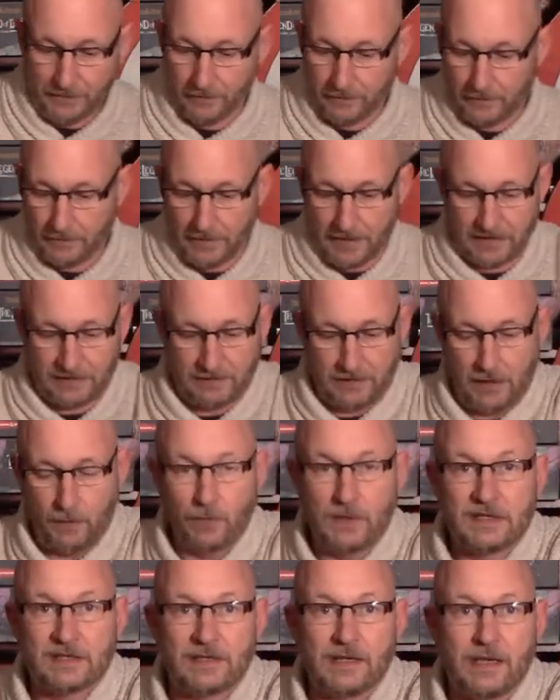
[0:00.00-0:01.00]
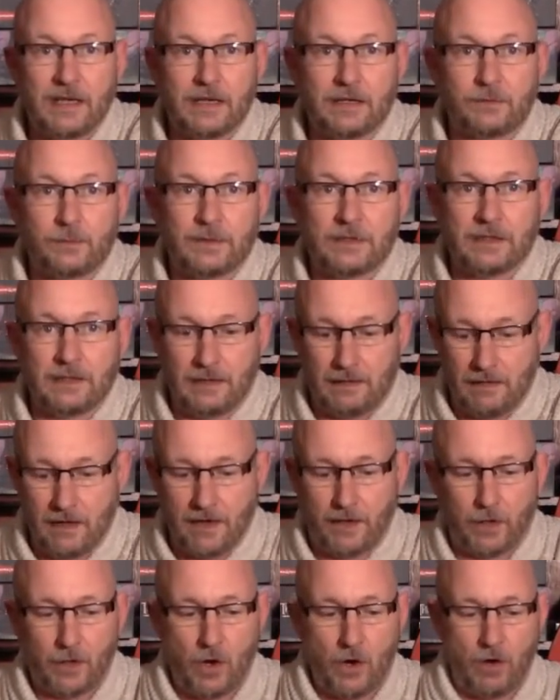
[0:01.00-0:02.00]
The next thing we see is a
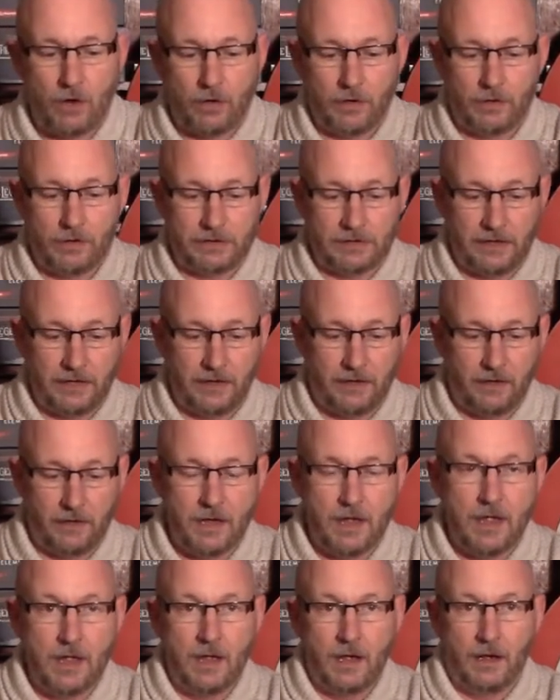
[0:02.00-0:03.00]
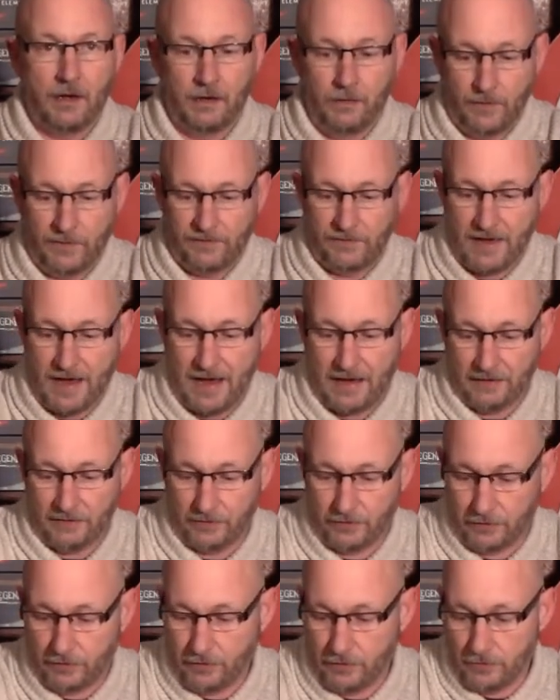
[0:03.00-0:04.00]
lot of cards here. We've
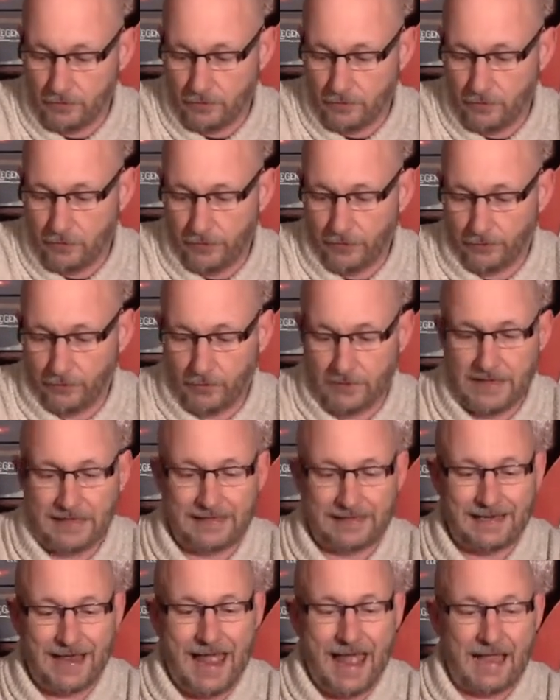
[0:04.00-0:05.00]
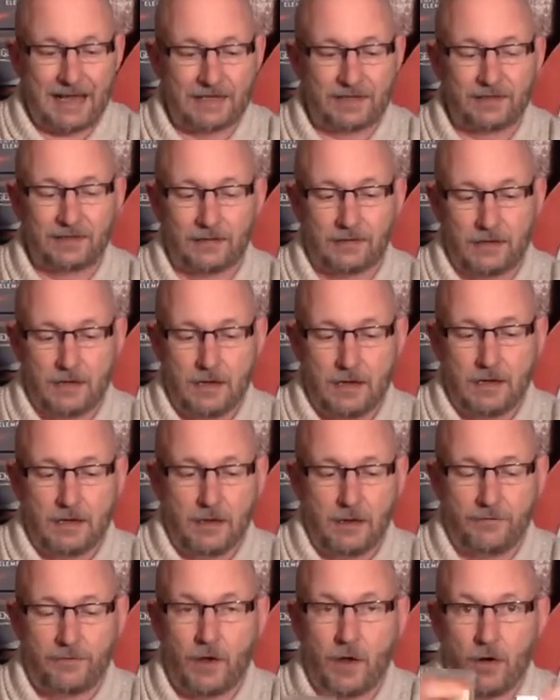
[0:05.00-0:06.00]
got 3 stacks
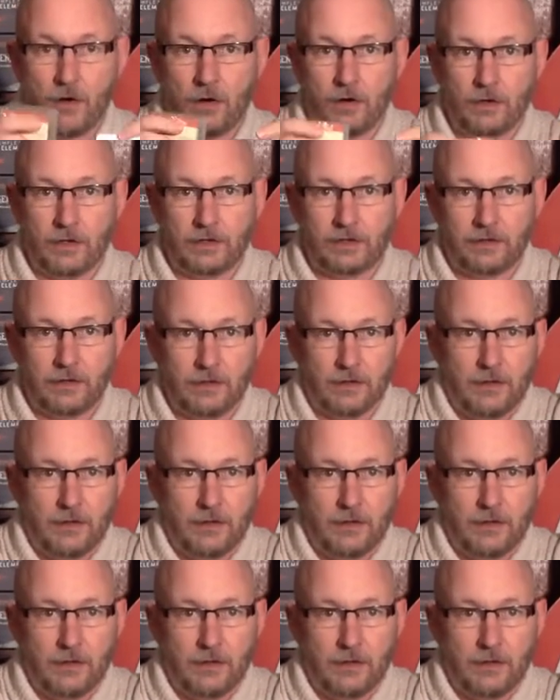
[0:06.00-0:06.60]
of cards.